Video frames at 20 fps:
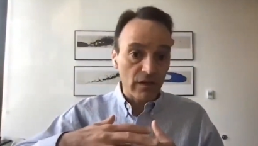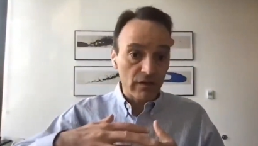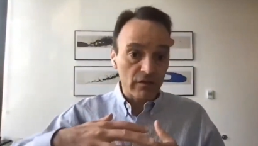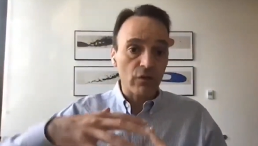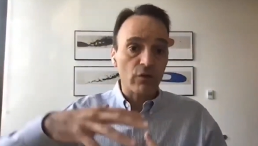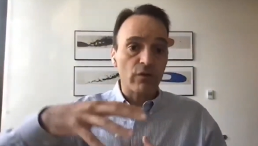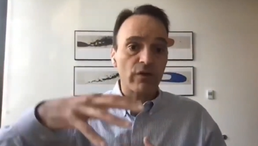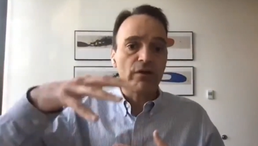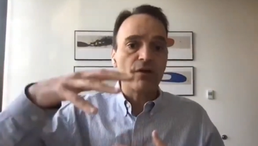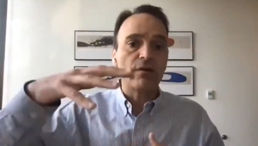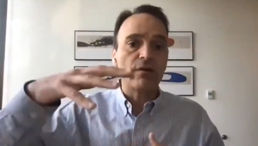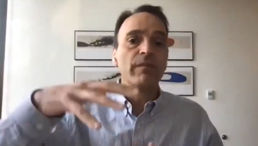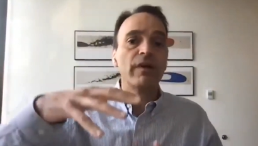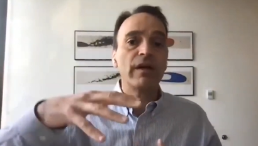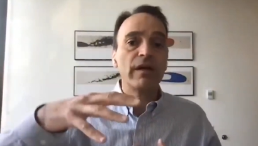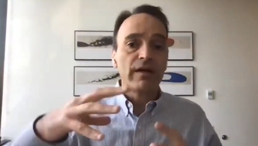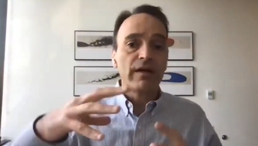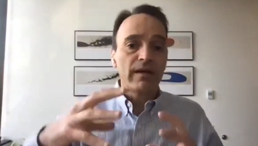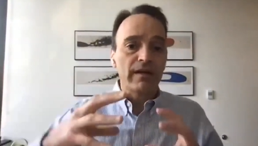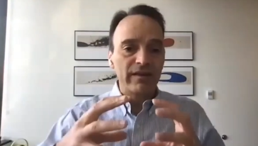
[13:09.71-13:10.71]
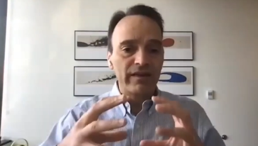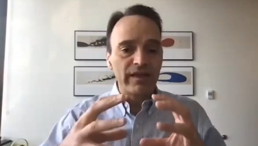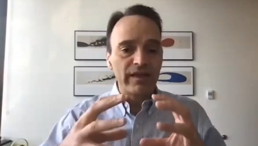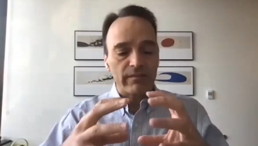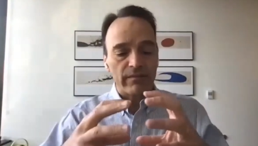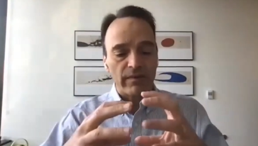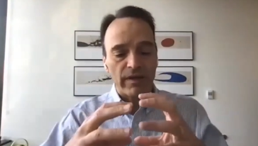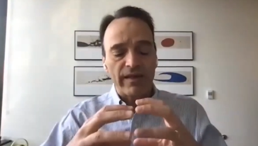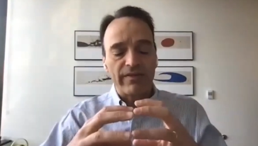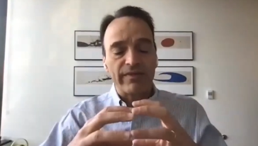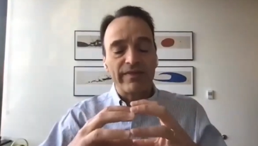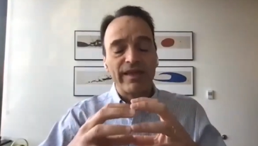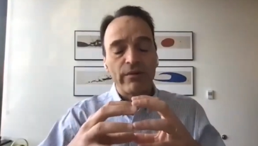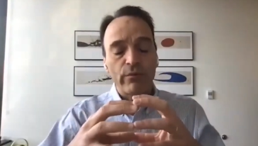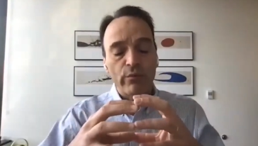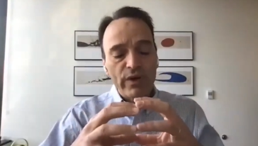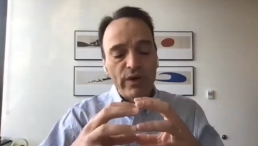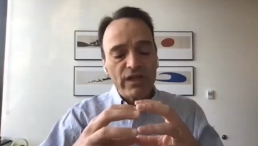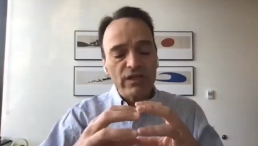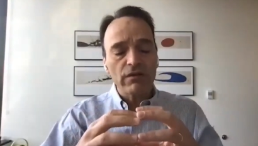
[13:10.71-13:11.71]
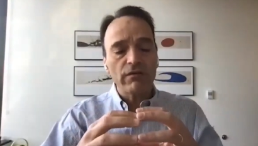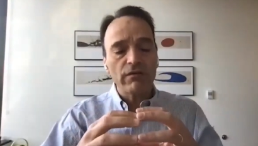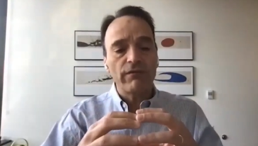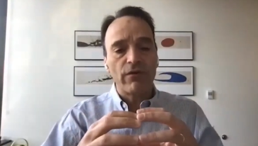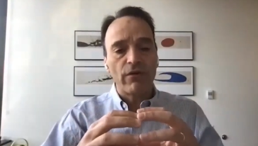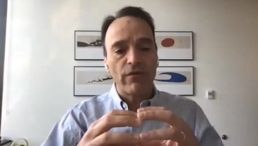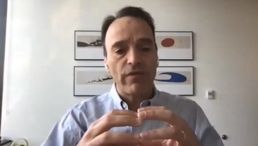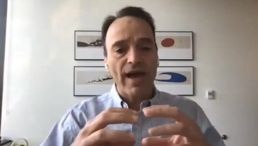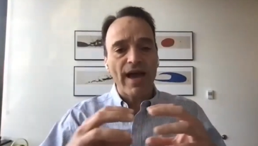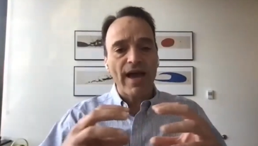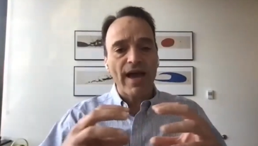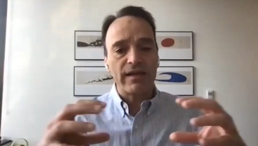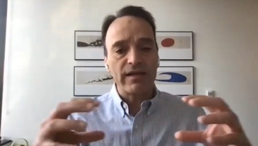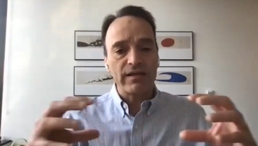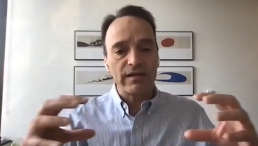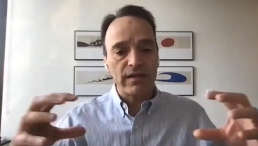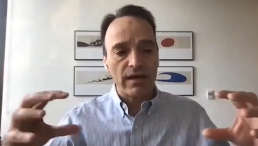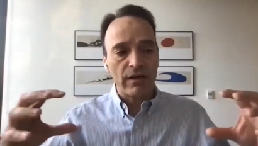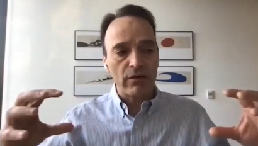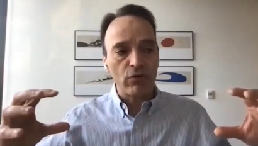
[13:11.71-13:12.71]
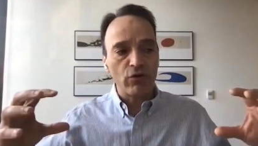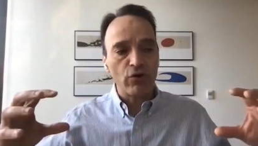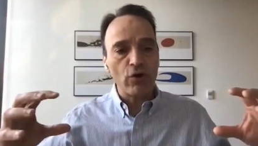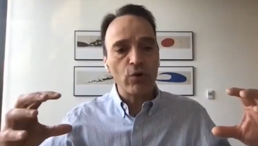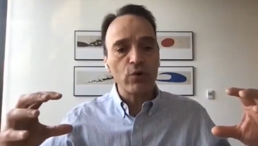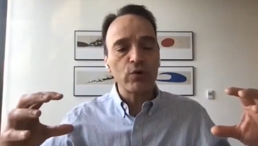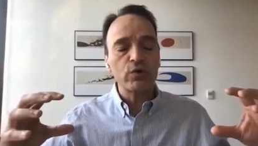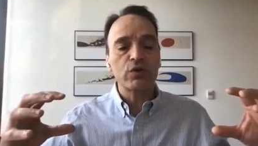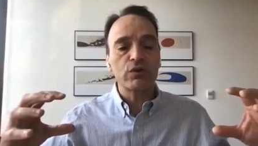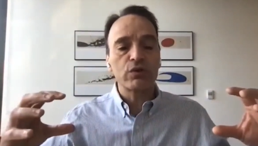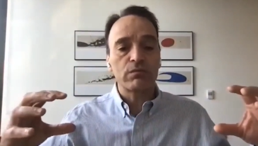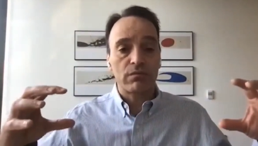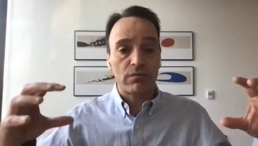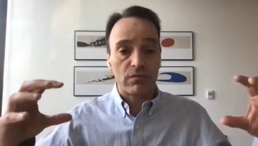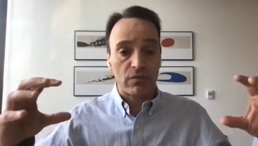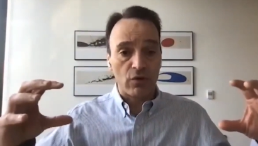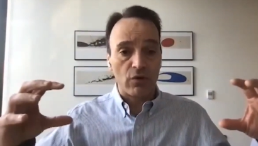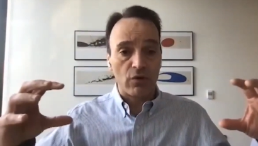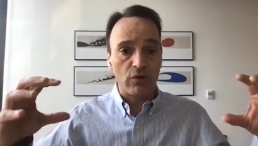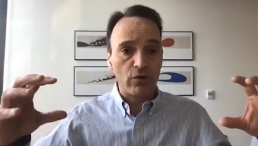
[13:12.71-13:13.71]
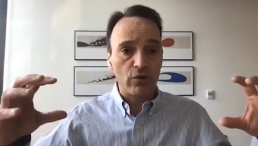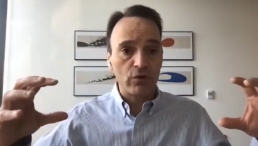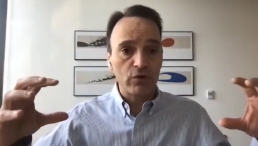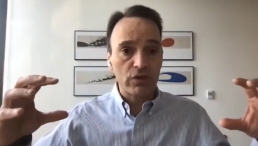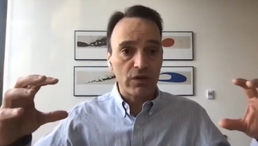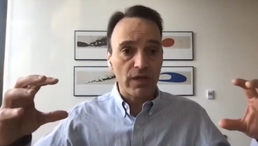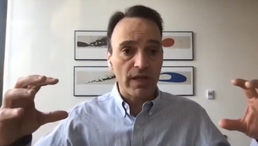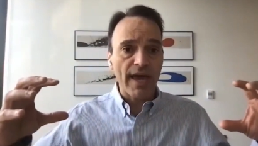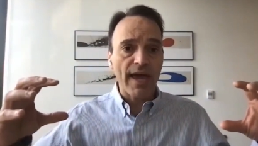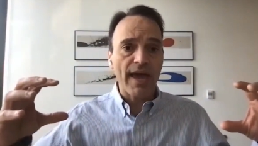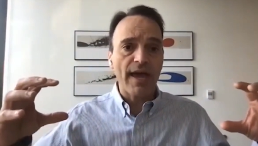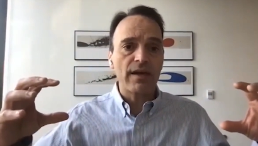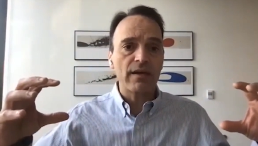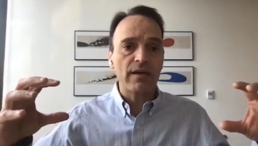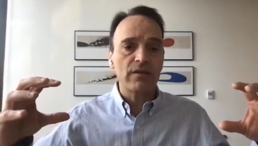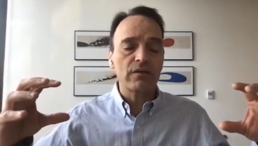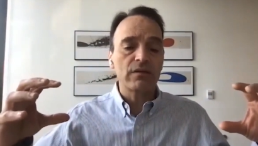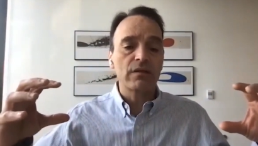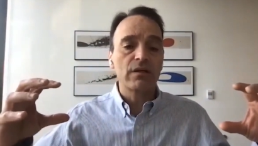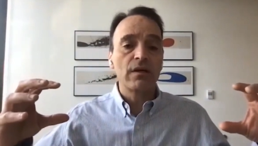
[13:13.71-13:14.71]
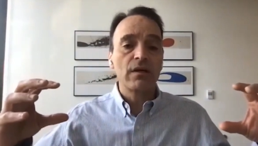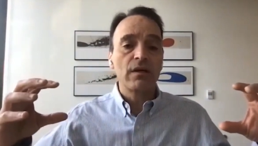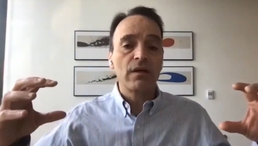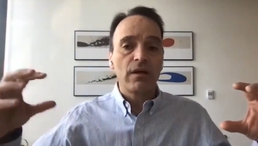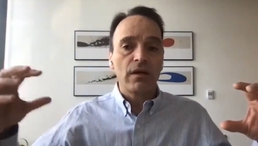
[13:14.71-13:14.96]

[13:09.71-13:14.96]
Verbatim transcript: So they are the, and the reason for that is that on those on those days,